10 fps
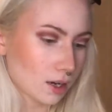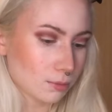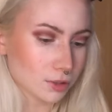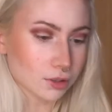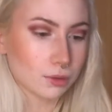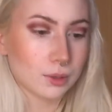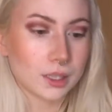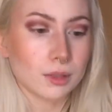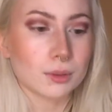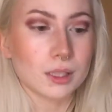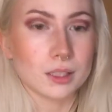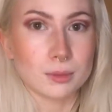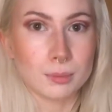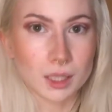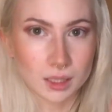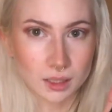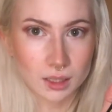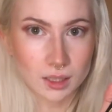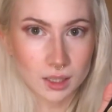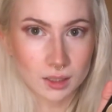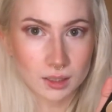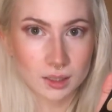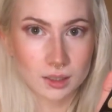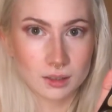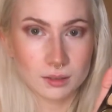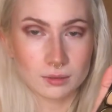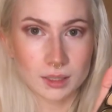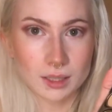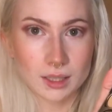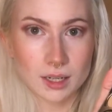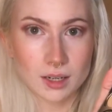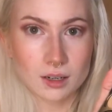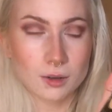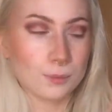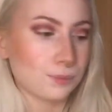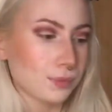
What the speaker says: I'm just going in with this pinky color right there,